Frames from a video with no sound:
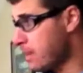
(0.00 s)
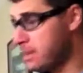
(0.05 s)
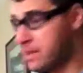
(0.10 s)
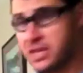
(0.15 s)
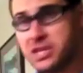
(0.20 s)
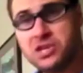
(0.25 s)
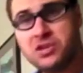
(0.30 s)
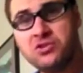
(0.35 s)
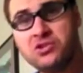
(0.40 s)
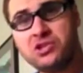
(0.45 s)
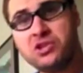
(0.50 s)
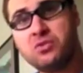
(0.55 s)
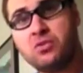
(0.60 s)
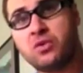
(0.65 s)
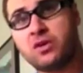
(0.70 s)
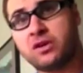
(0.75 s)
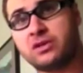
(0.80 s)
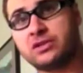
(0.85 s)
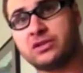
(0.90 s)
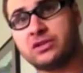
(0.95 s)
they usually
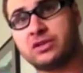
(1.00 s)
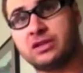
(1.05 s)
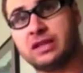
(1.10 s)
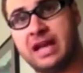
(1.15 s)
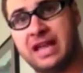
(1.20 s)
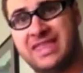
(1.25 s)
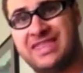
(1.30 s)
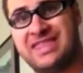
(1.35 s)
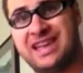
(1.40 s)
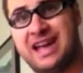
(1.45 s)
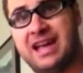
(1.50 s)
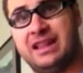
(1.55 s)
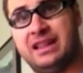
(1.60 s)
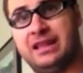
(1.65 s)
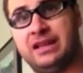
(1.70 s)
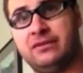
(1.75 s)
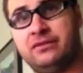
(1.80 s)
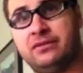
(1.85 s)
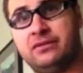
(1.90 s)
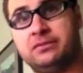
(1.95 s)
works at that
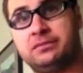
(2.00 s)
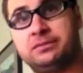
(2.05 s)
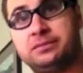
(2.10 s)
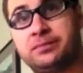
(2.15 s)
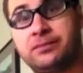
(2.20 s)
level.